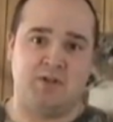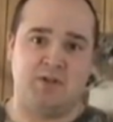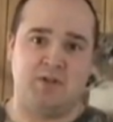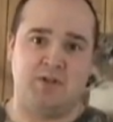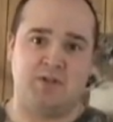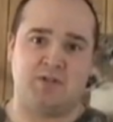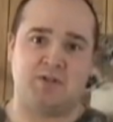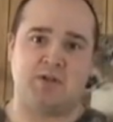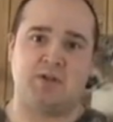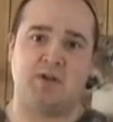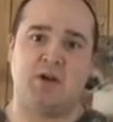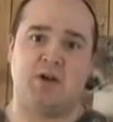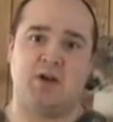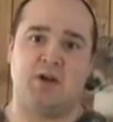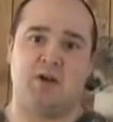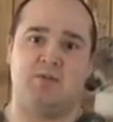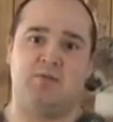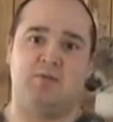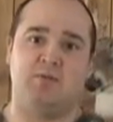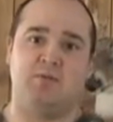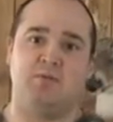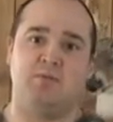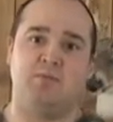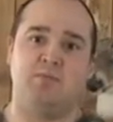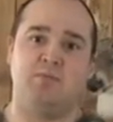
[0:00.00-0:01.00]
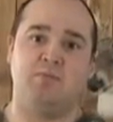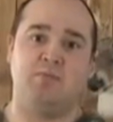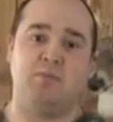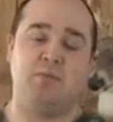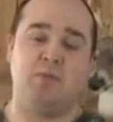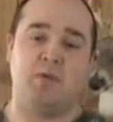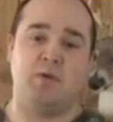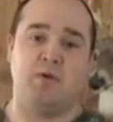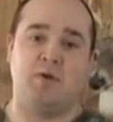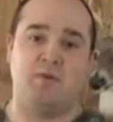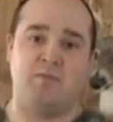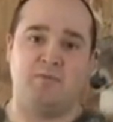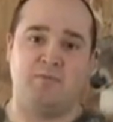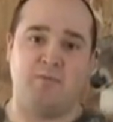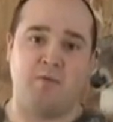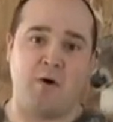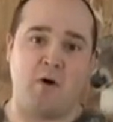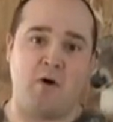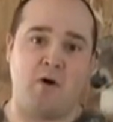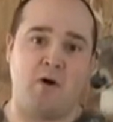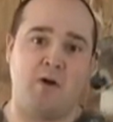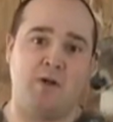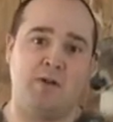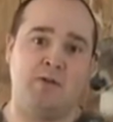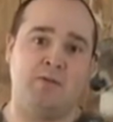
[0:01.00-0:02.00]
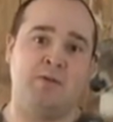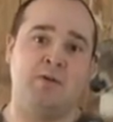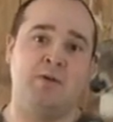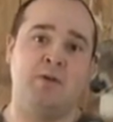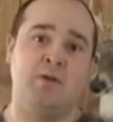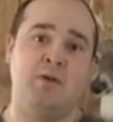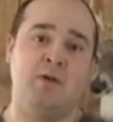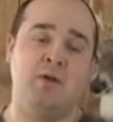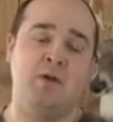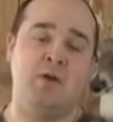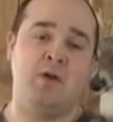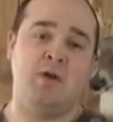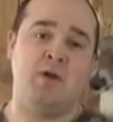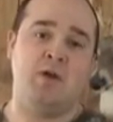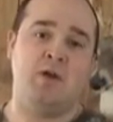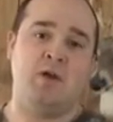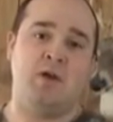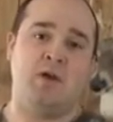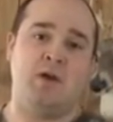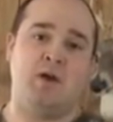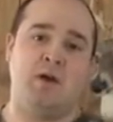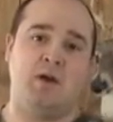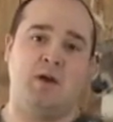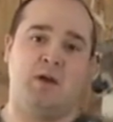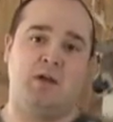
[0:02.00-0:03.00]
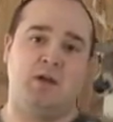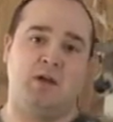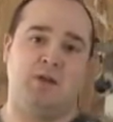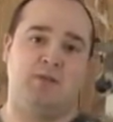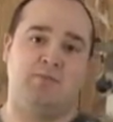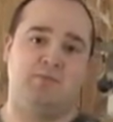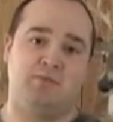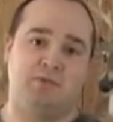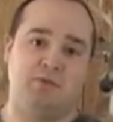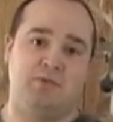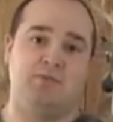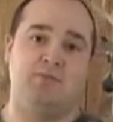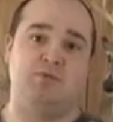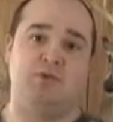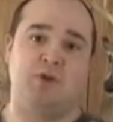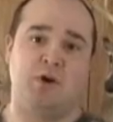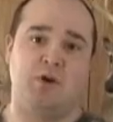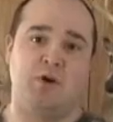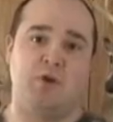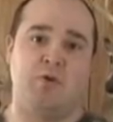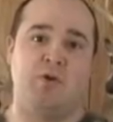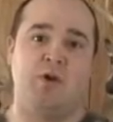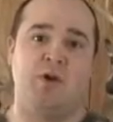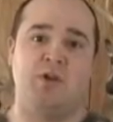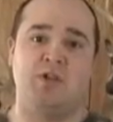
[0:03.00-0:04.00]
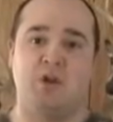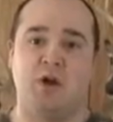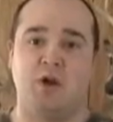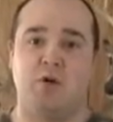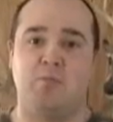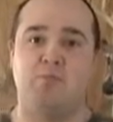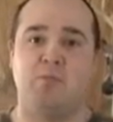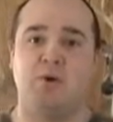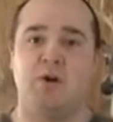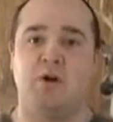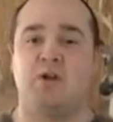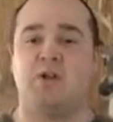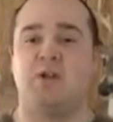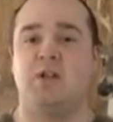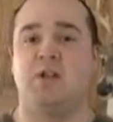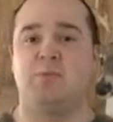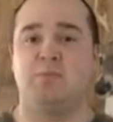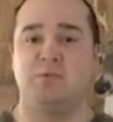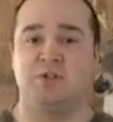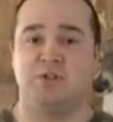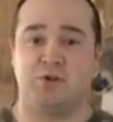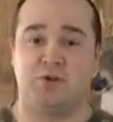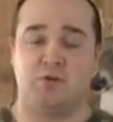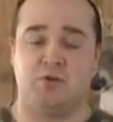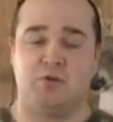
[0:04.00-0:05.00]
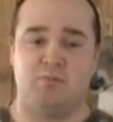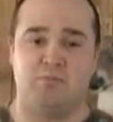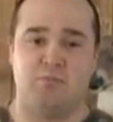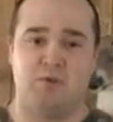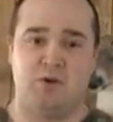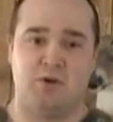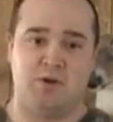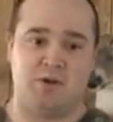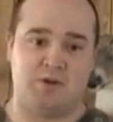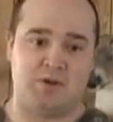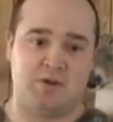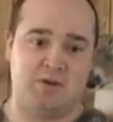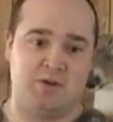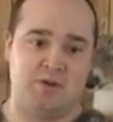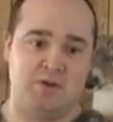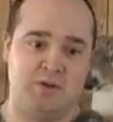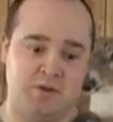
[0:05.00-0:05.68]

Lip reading: It's got a fawn, a doe, a young buck, and a mature buck.